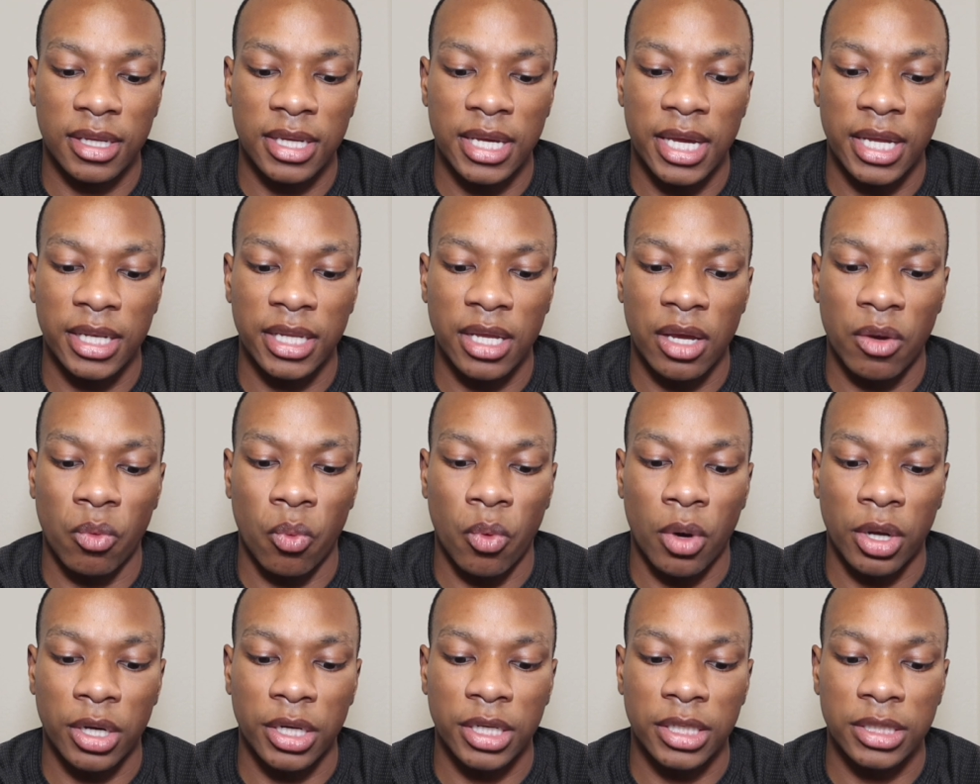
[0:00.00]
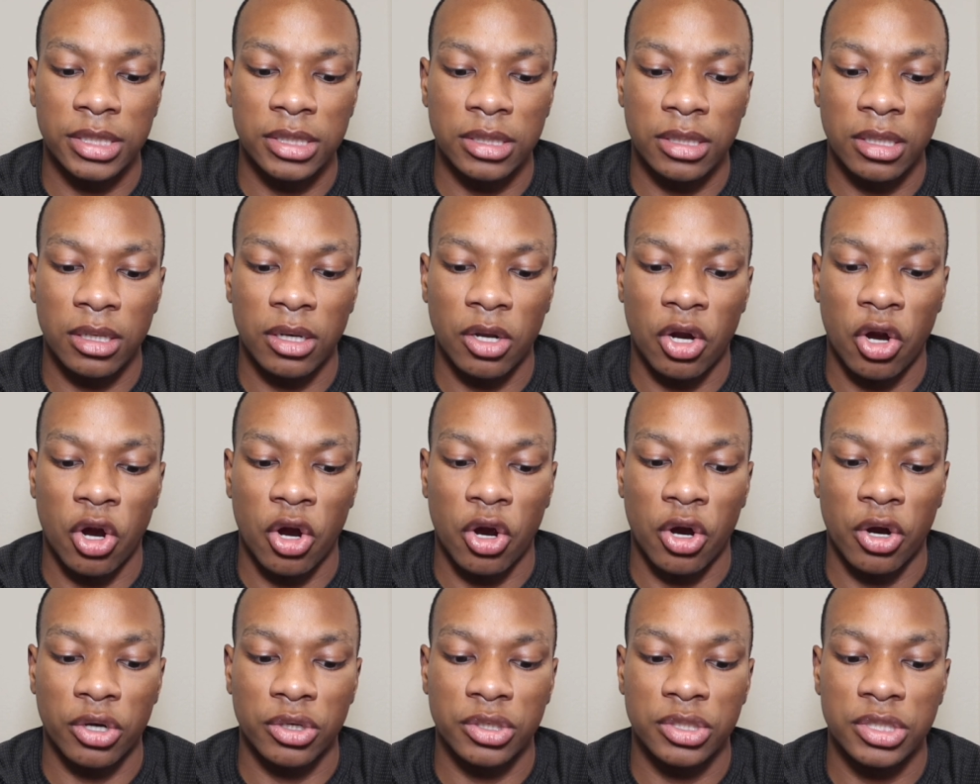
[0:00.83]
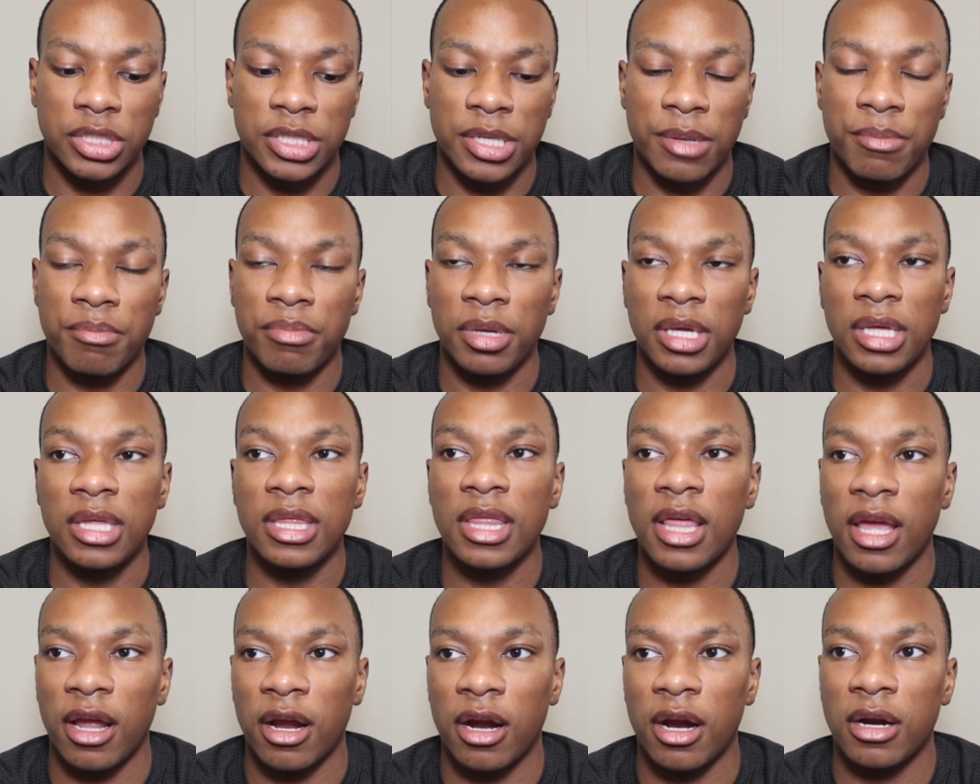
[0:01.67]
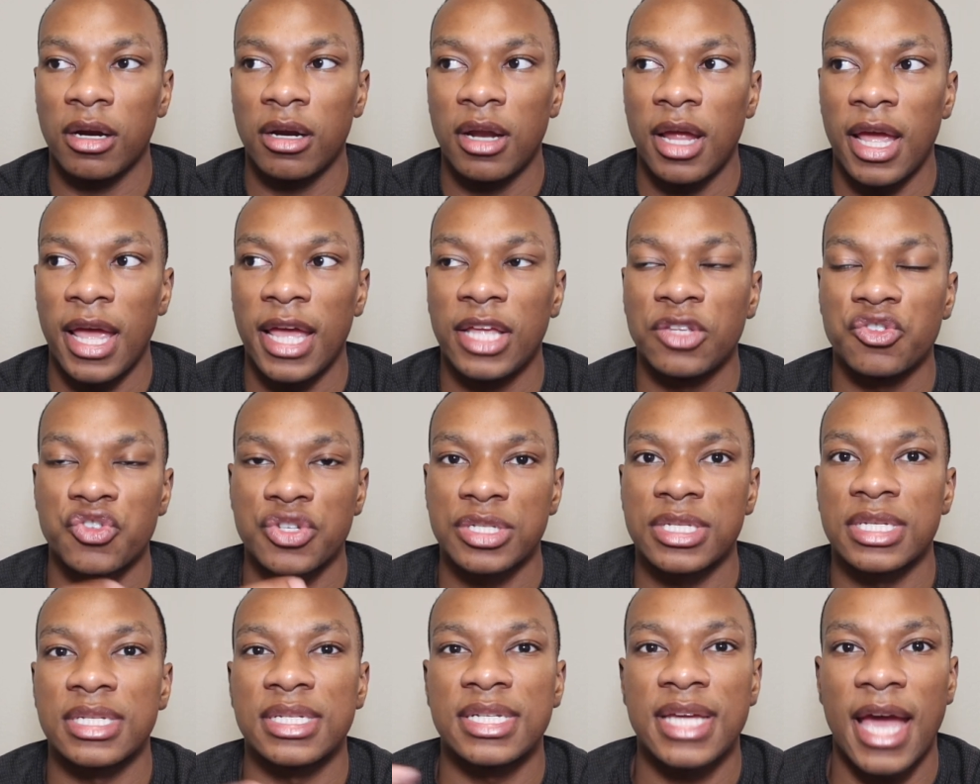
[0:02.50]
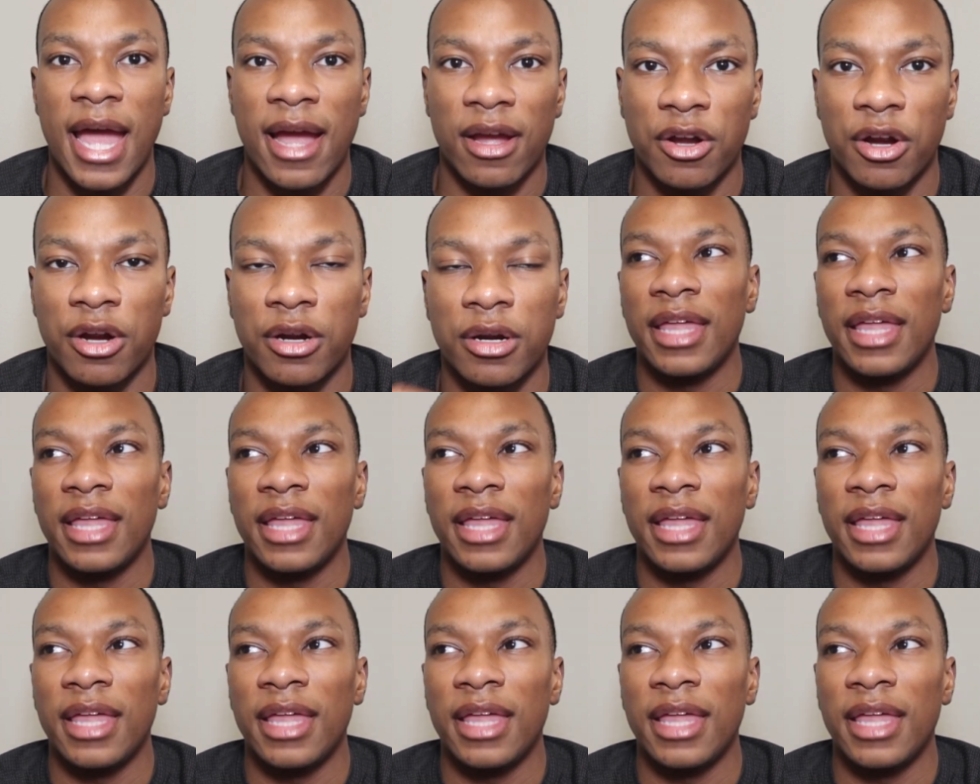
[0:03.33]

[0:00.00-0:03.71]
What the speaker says: Kenya wanted her to be there and just attack her.